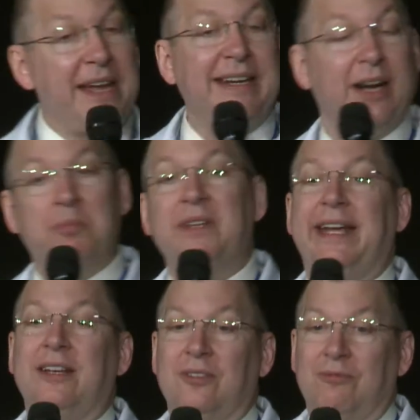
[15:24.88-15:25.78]
an
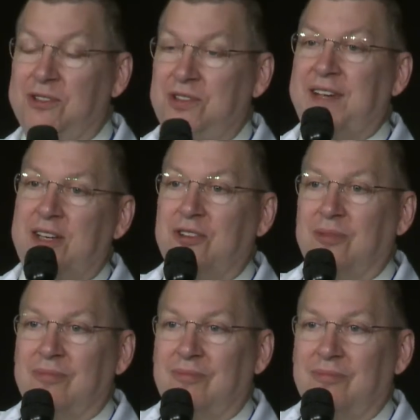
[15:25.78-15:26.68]
airplane reservation
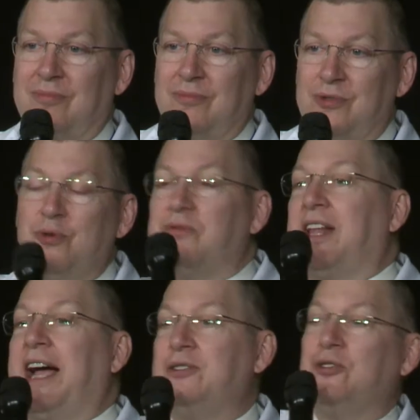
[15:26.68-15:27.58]
to
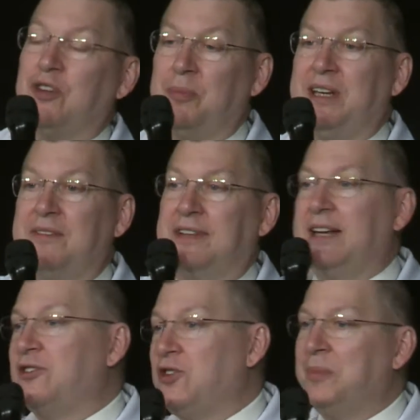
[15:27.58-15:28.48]
flight to
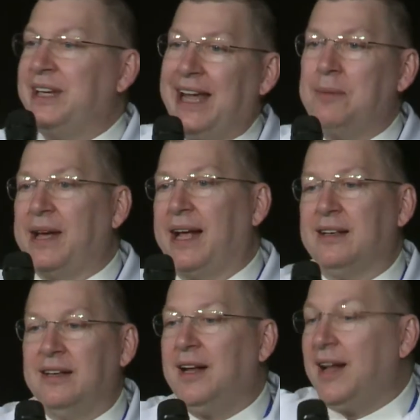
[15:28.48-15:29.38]
Germany and
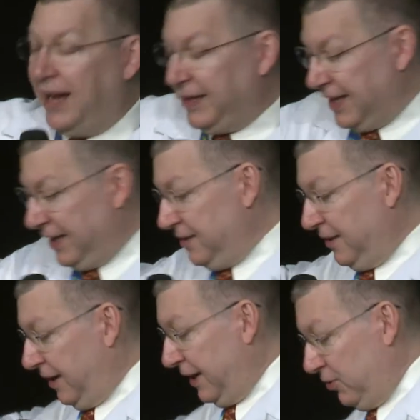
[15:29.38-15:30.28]
back. And then
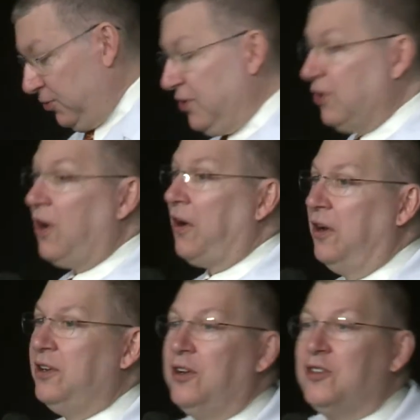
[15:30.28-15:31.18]
I used the
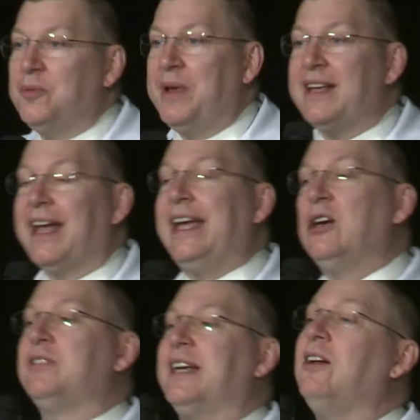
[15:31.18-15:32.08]
card to make a
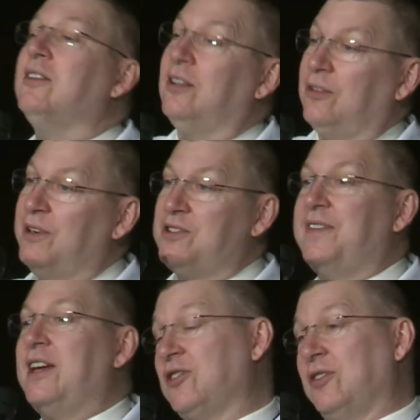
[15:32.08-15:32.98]
hotel
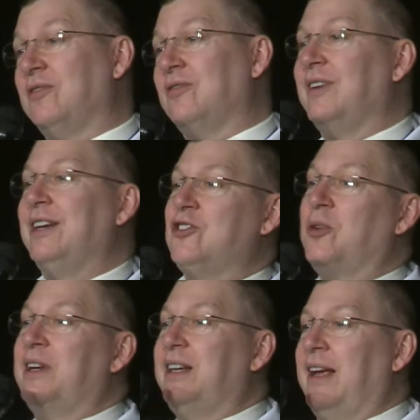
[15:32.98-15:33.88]
reservation in
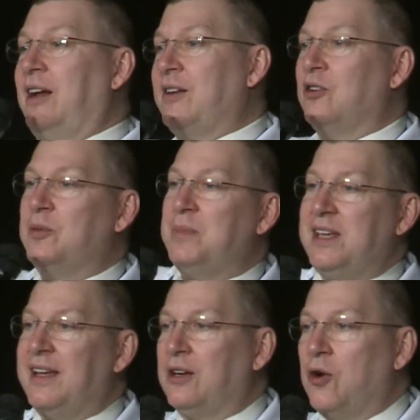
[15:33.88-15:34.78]
Germany. And I'm going to
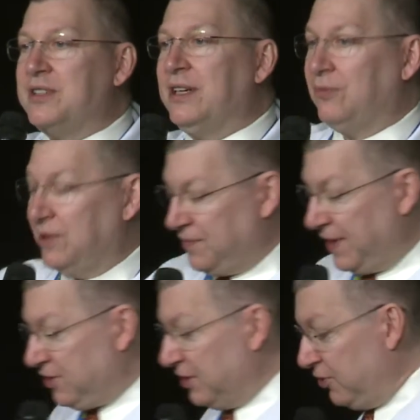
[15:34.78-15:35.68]
be at a hotel
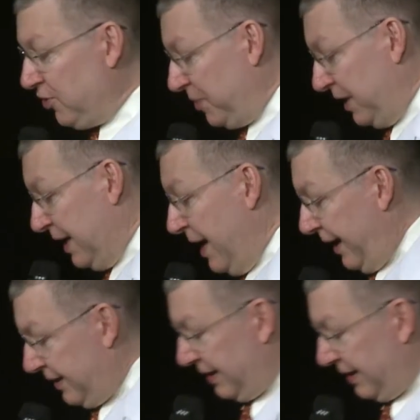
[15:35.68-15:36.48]
reservation in Germany. And then I